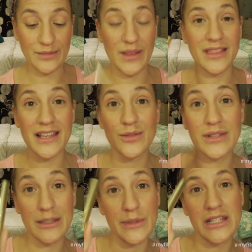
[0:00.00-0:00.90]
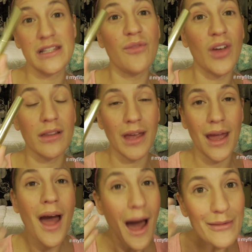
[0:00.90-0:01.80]
but this one
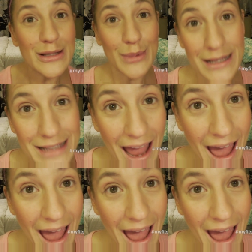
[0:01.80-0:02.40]
specifically, obviously because I